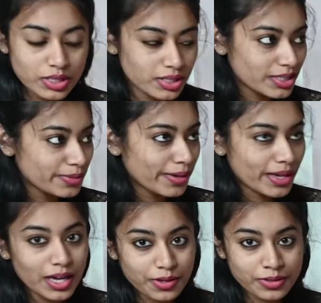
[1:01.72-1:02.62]
This is my
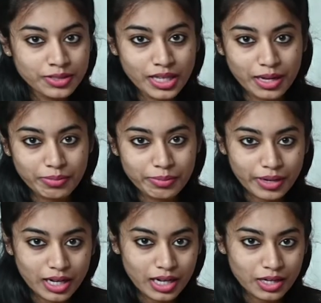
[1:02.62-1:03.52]
house. I'm in
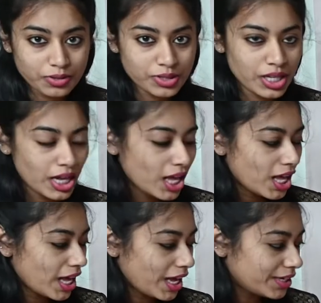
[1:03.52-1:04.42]
my house
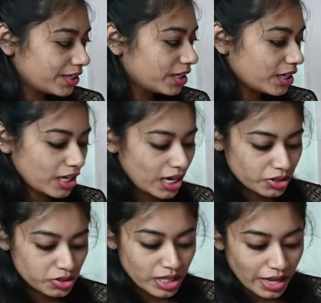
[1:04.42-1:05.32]
and
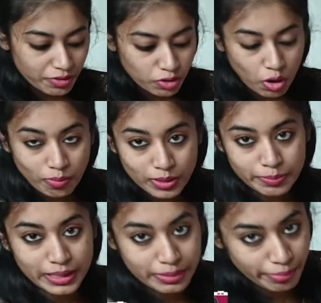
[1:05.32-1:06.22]
I just have a normal
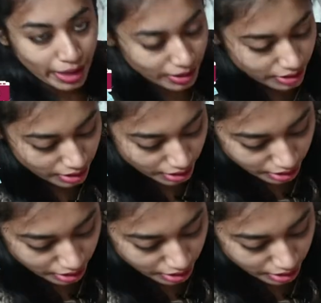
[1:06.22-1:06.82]
bean bag.